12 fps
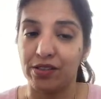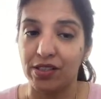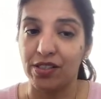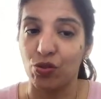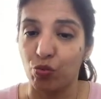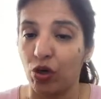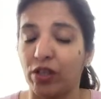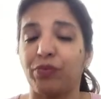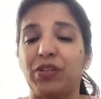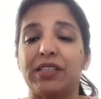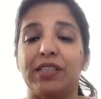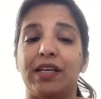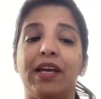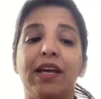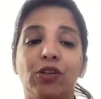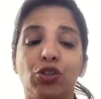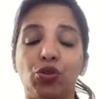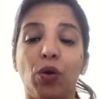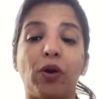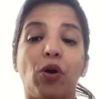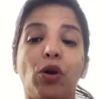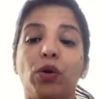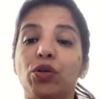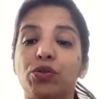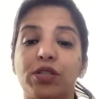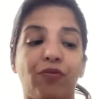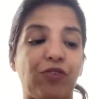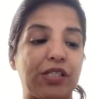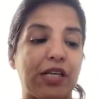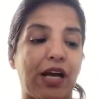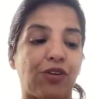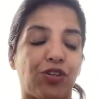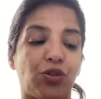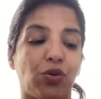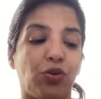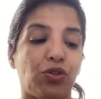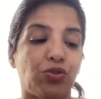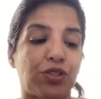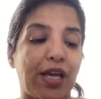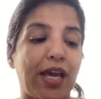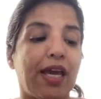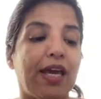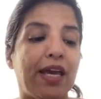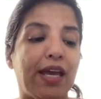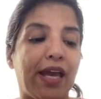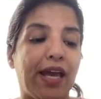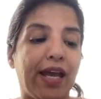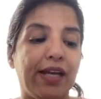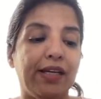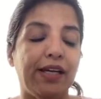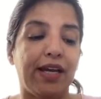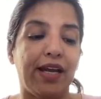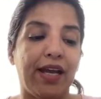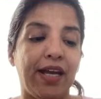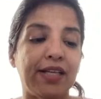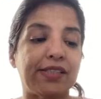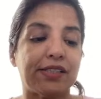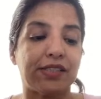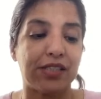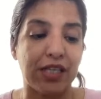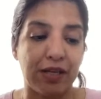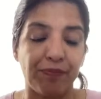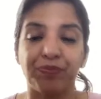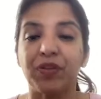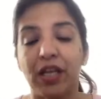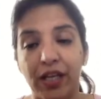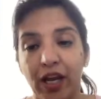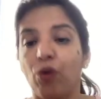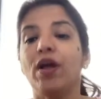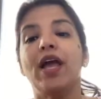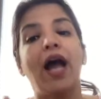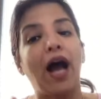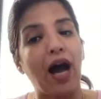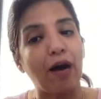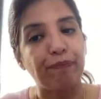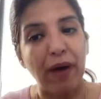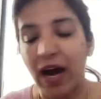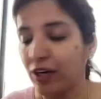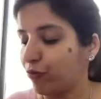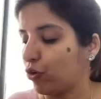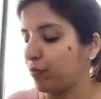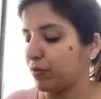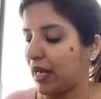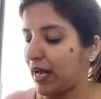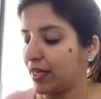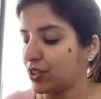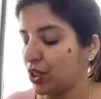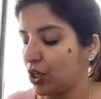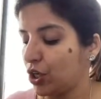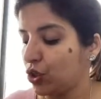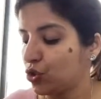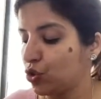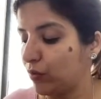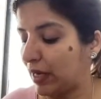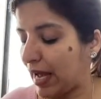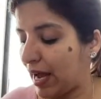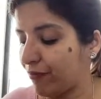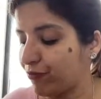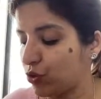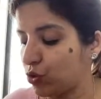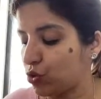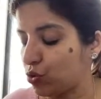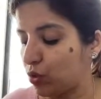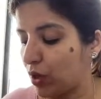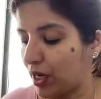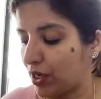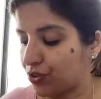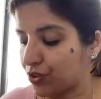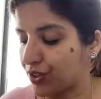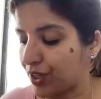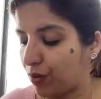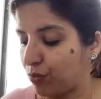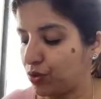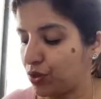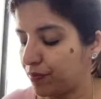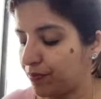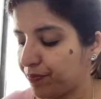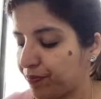This is what we see. You are not going to say fetal heart rate. You are going to say NST. Now, apart from that, you will have to do ultrasound.